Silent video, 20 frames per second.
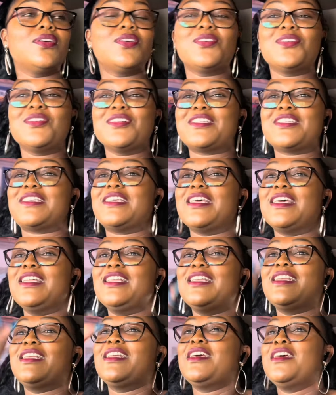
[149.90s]
you will
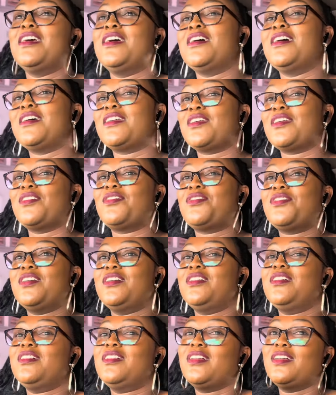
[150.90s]
still
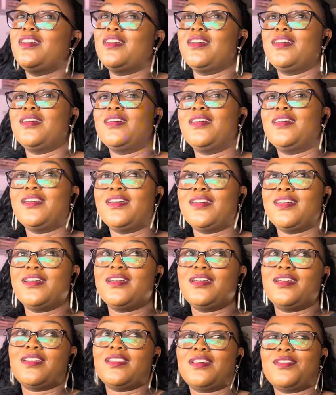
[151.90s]
refill
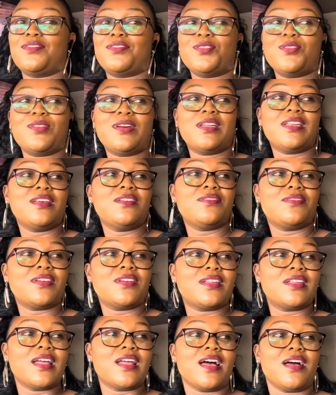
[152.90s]
the fuel
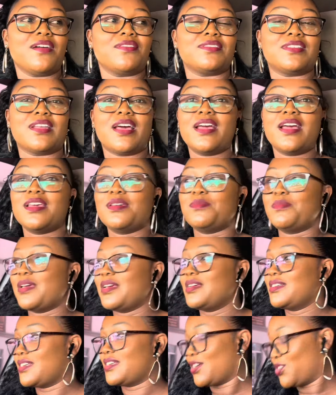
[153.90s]
even after
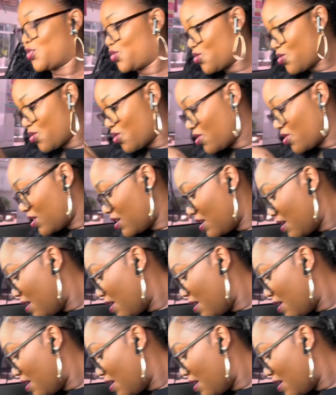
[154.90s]
imeisha so